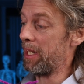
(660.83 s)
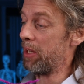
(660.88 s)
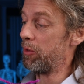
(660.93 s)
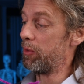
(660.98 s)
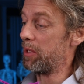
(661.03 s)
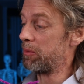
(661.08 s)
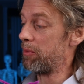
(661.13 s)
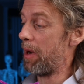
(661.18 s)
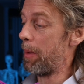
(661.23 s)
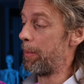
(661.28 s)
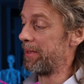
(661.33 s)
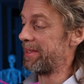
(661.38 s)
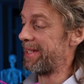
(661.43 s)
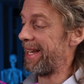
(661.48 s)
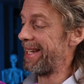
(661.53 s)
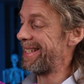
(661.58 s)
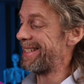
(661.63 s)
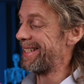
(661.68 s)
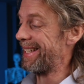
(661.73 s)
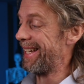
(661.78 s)
cleaner is
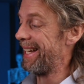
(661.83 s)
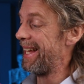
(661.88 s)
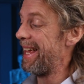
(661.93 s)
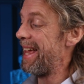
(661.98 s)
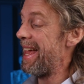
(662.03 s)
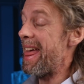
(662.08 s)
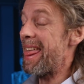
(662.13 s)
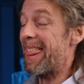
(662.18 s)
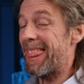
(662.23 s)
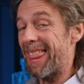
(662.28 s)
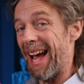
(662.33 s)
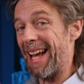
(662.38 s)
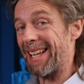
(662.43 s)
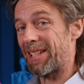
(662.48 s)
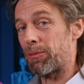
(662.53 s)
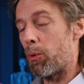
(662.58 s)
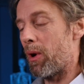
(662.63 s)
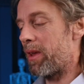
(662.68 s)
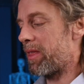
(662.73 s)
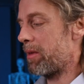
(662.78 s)
representing,
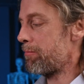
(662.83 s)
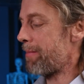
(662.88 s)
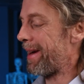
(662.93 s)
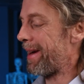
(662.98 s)
that's where the